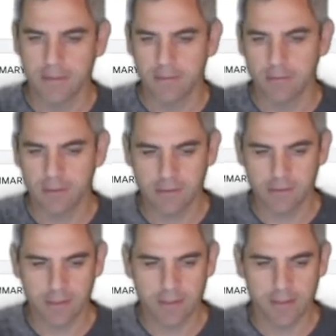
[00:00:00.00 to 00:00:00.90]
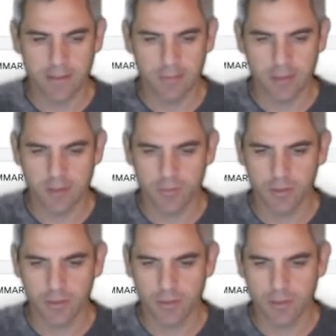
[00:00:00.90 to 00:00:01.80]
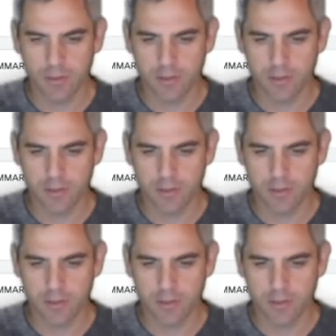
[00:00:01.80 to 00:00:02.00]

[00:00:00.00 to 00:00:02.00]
looks like on my switch.